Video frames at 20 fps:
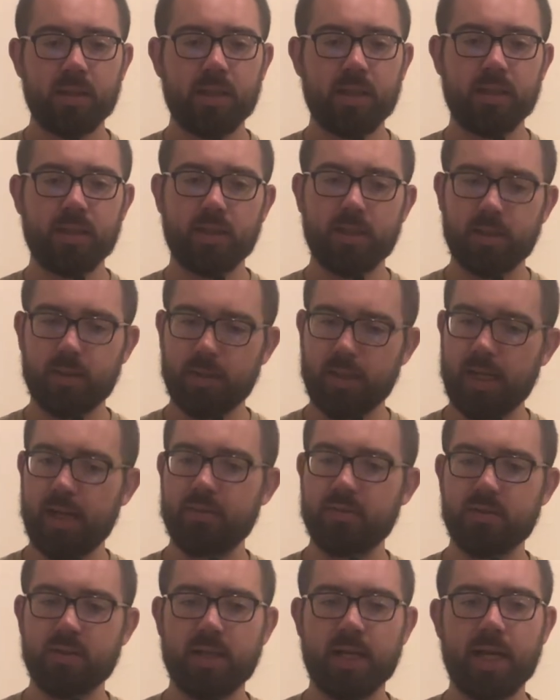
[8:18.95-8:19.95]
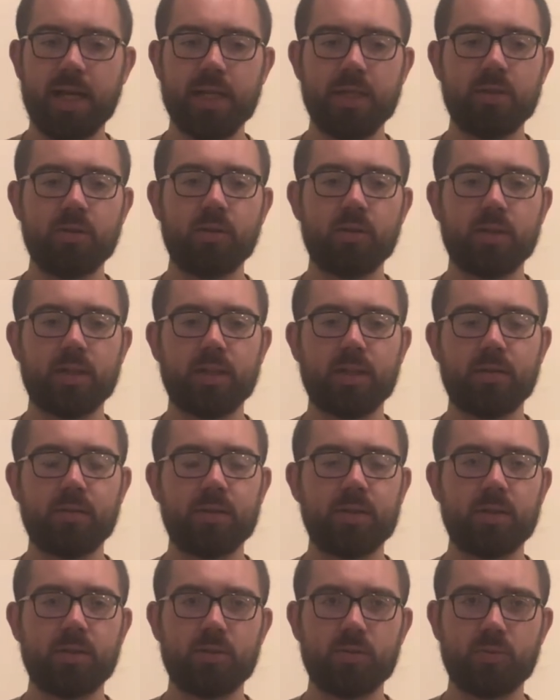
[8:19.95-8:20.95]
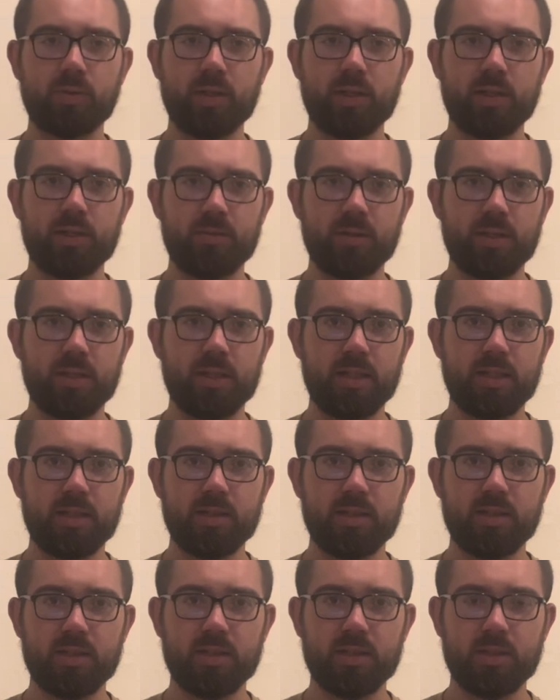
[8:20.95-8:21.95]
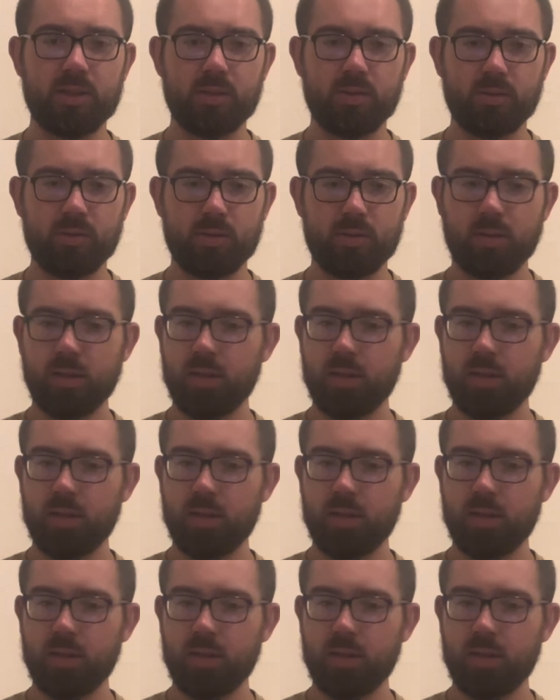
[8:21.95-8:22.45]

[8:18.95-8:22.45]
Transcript: And then after that, you look at 23 Kansas. You look